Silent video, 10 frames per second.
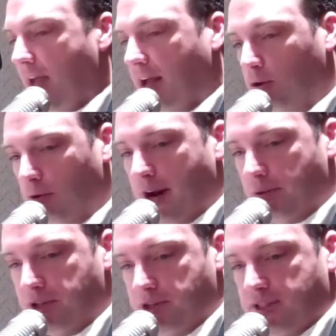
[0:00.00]
And Glory
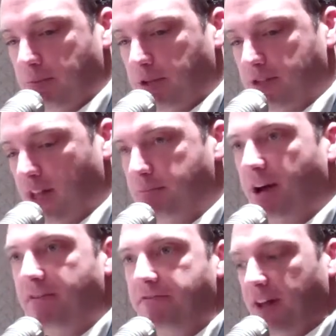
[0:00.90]
Outreach Assembly is led
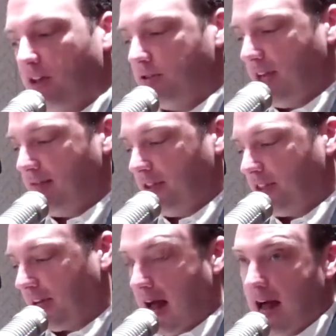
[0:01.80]
by a fellow, David
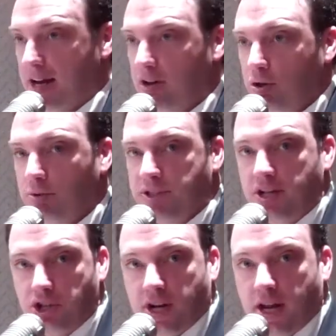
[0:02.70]
Thagana, who was
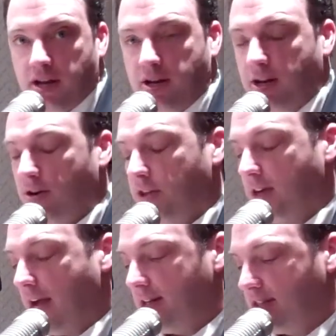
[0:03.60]
educated here in the
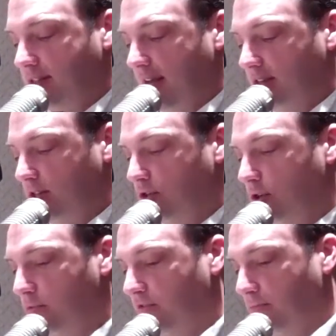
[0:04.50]
United States in
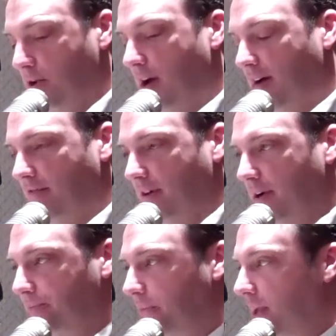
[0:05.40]
terms
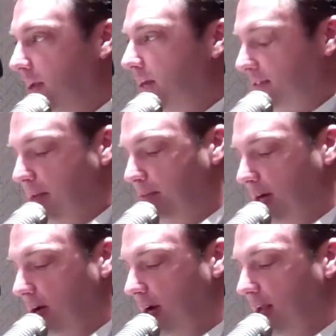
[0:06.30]
of
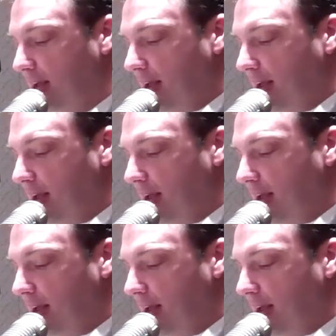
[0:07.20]
seminary.